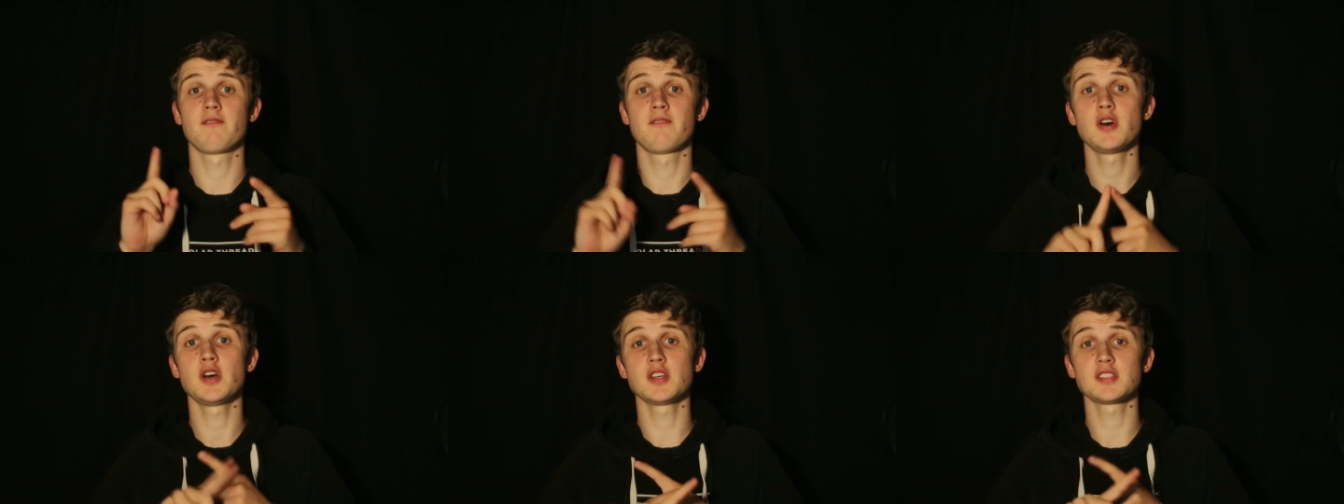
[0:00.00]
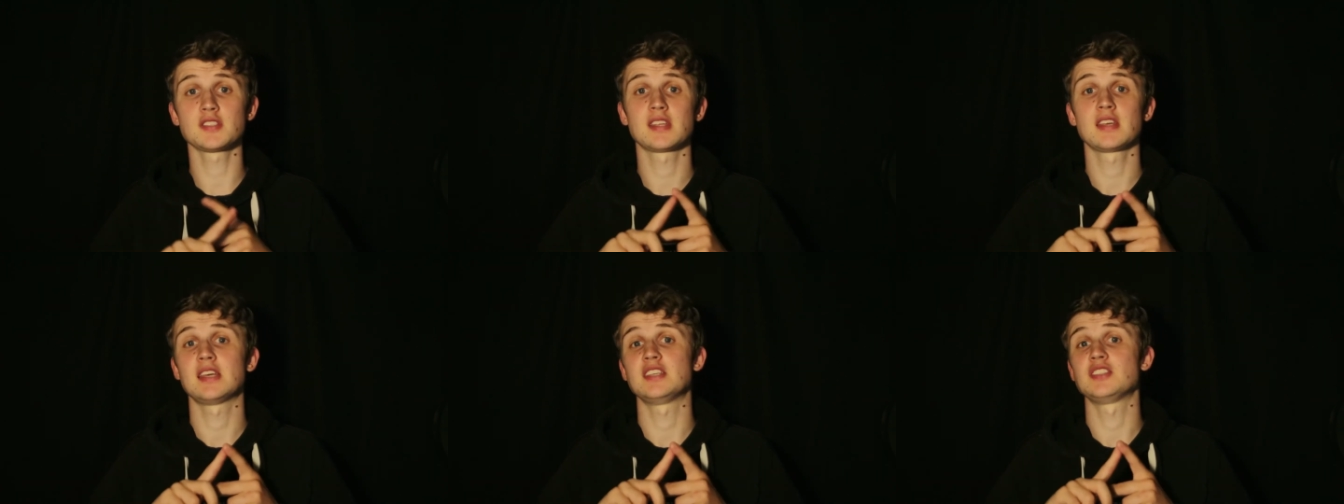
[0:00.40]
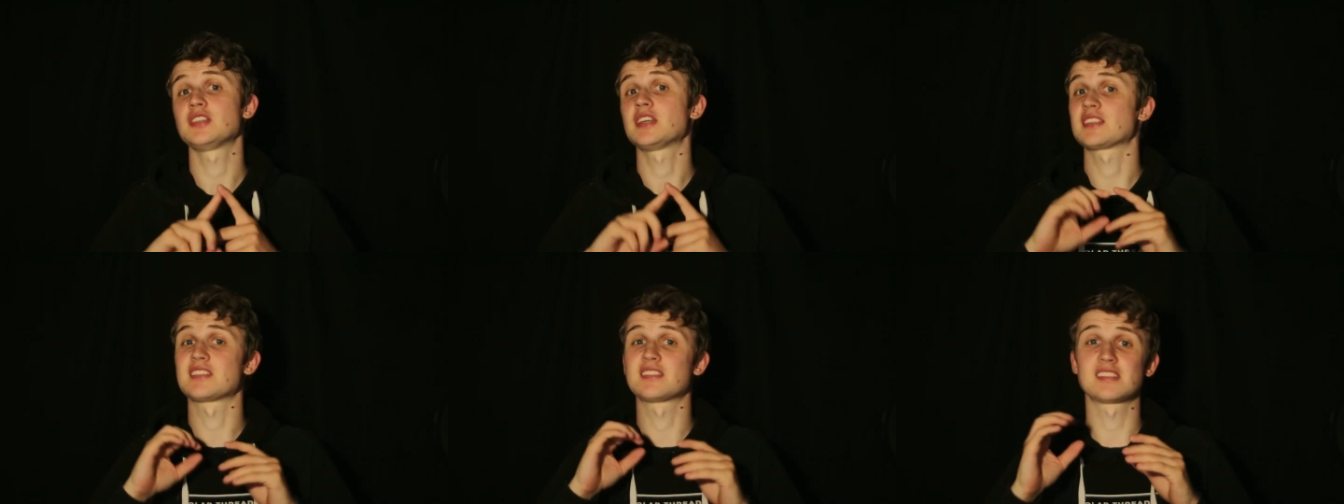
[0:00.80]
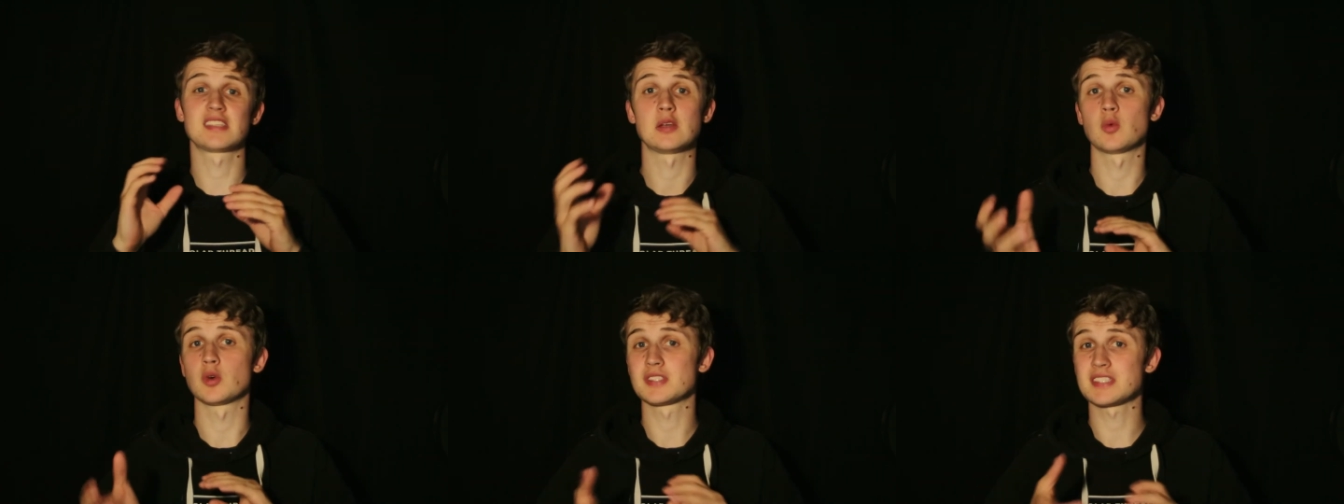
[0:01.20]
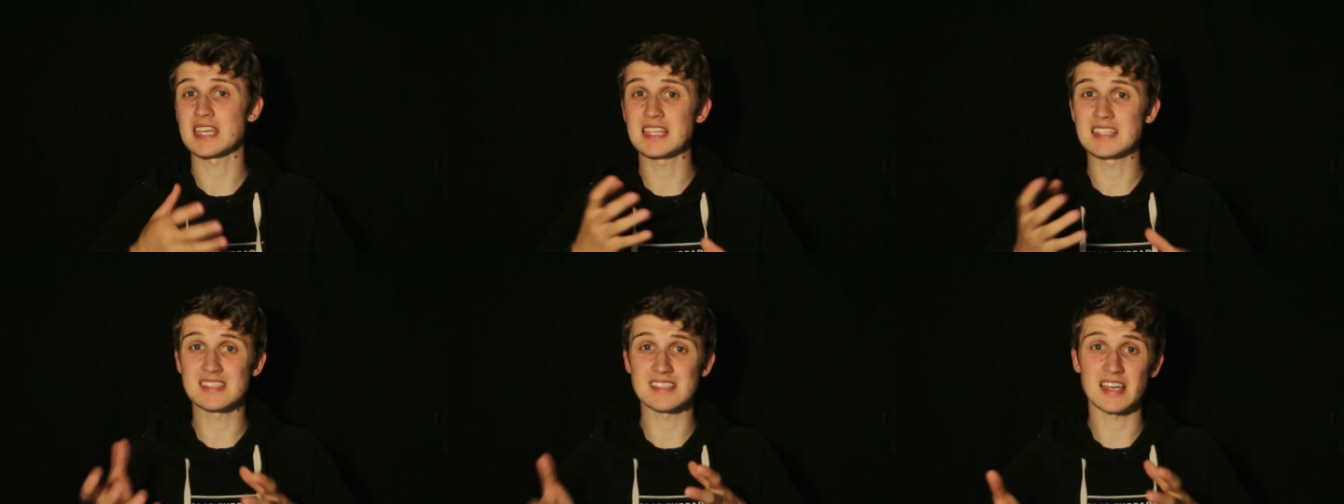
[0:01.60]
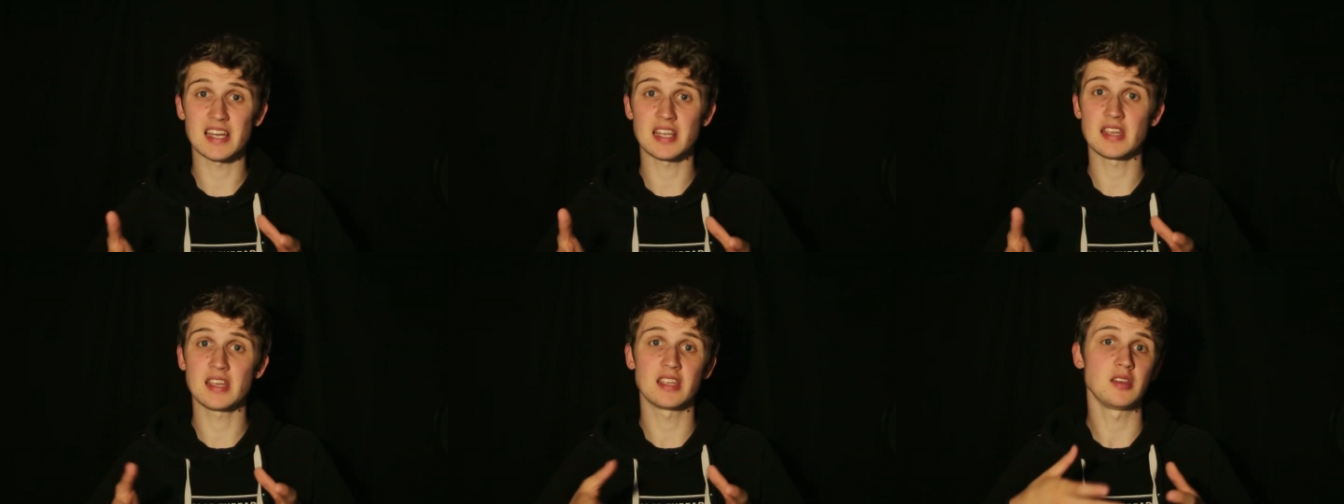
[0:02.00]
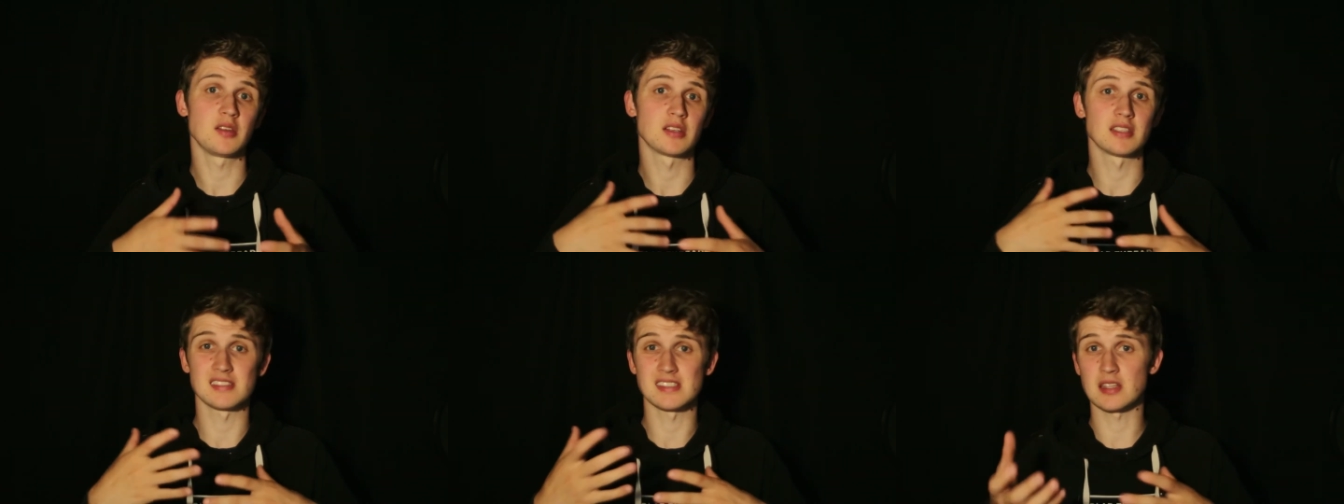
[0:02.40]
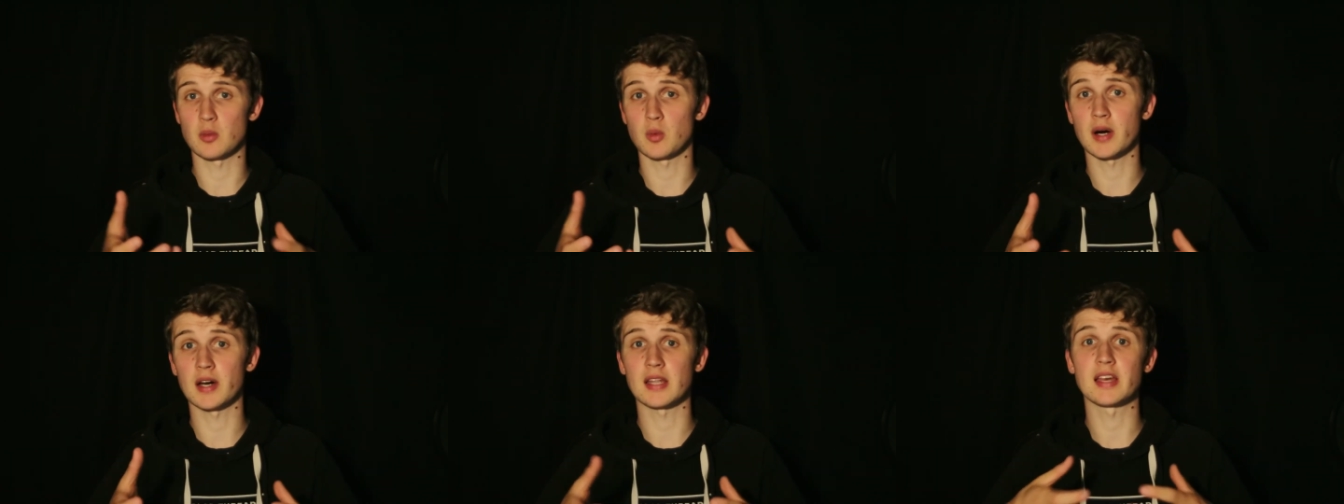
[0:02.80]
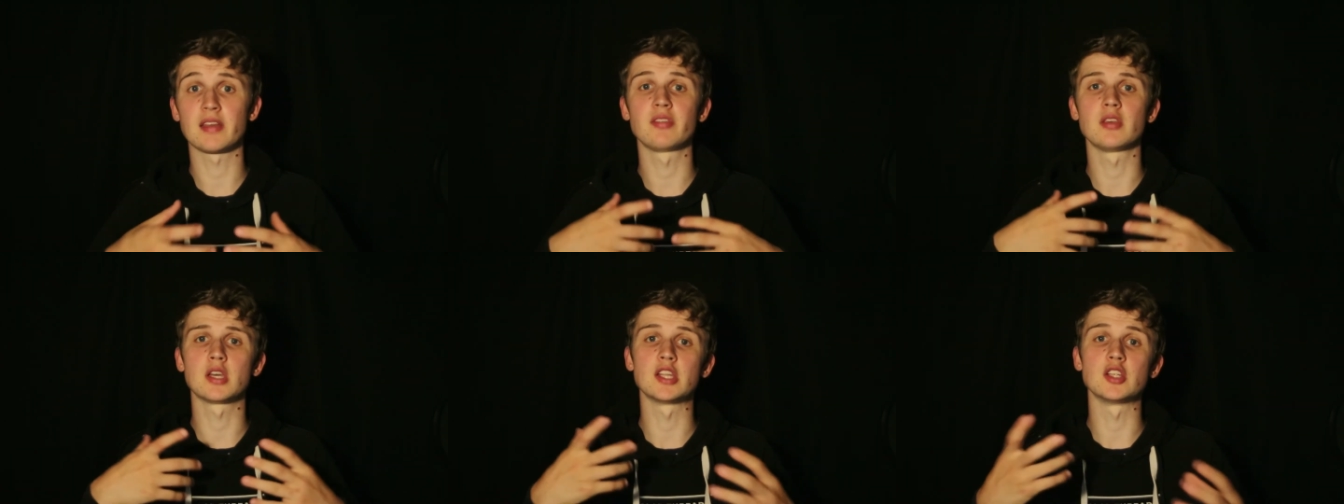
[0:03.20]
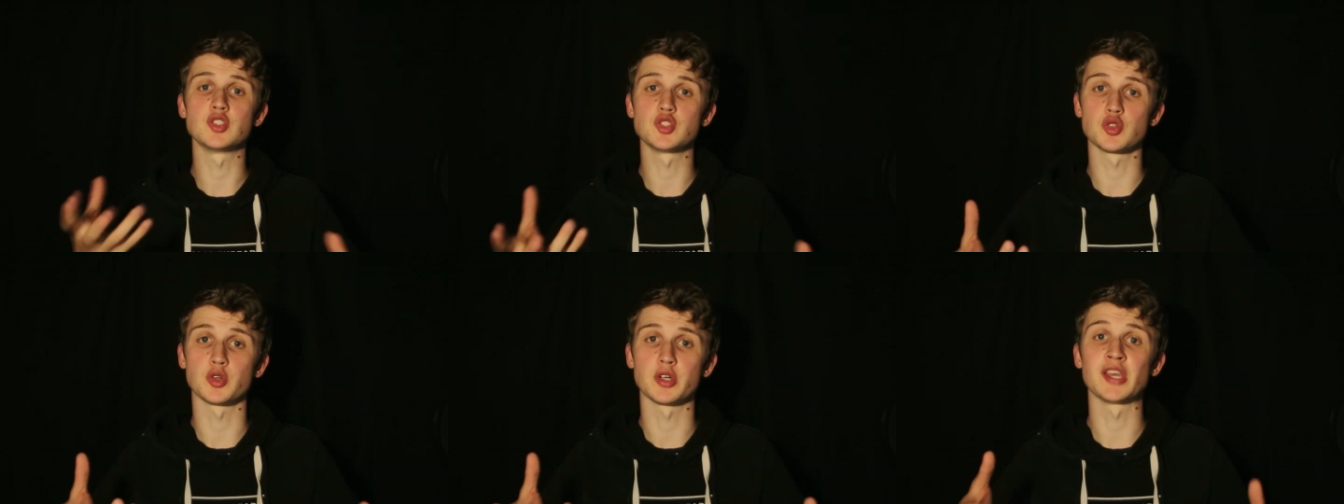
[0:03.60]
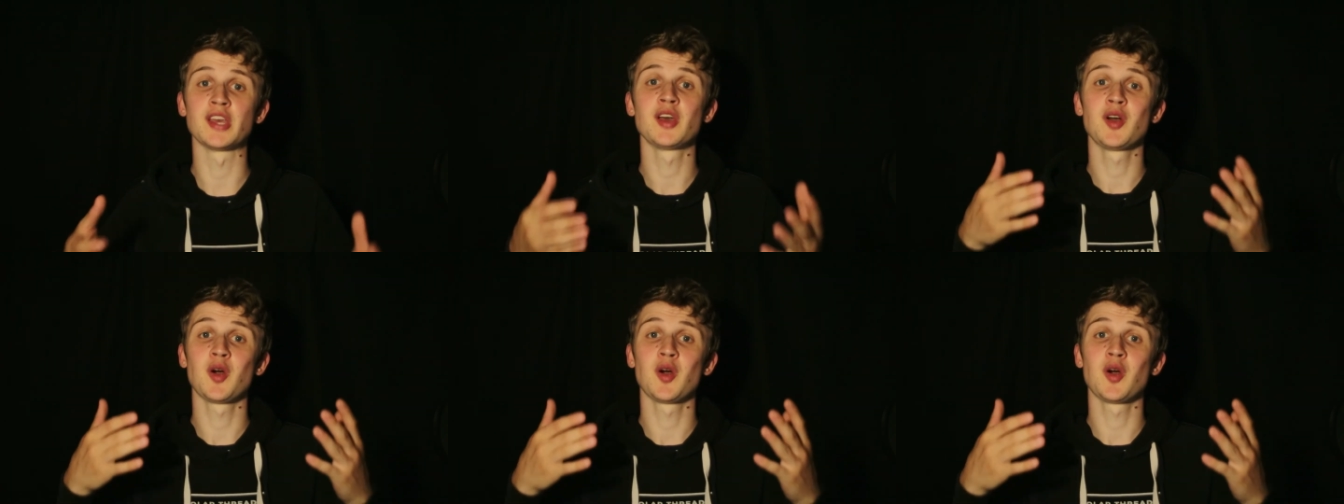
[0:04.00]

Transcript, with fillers: First is you get to see what's inside it, you can see the wildlife, you can enjoy